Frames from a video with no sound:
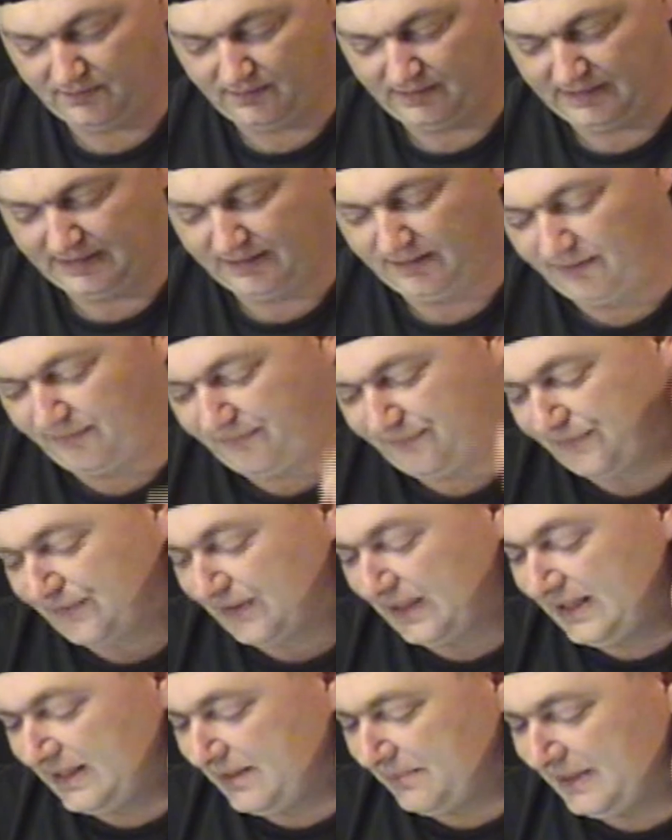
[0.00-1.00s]
In
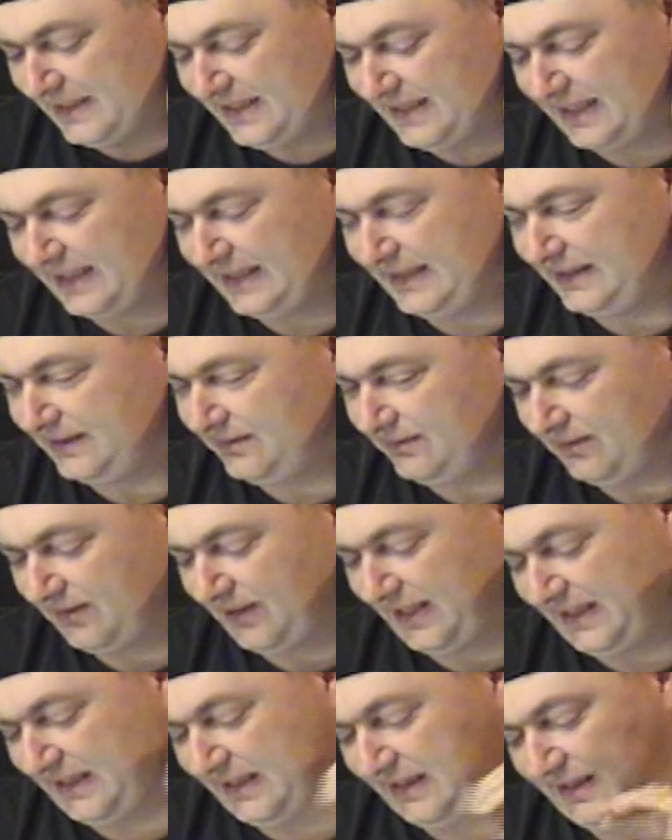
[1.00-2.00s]
the beginning,
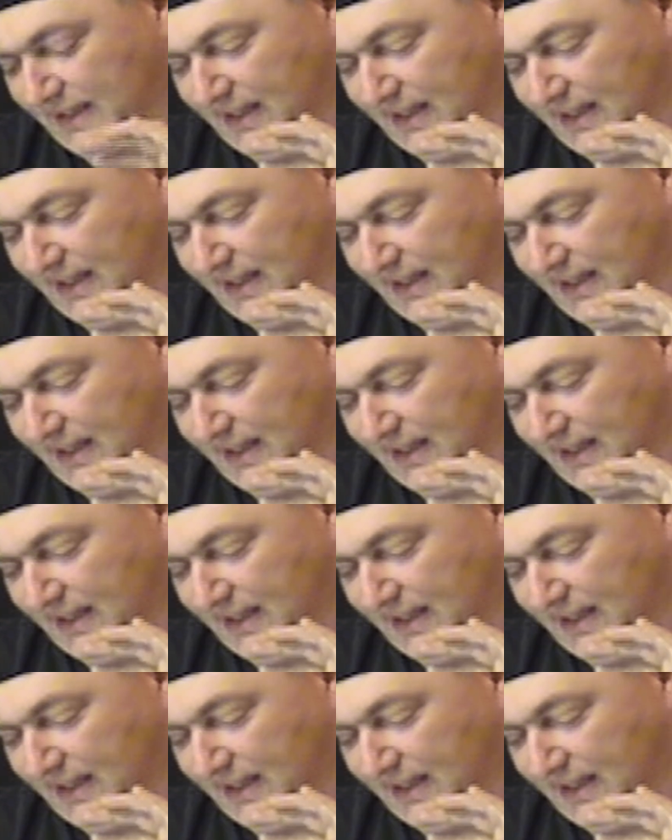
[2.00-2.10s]
like in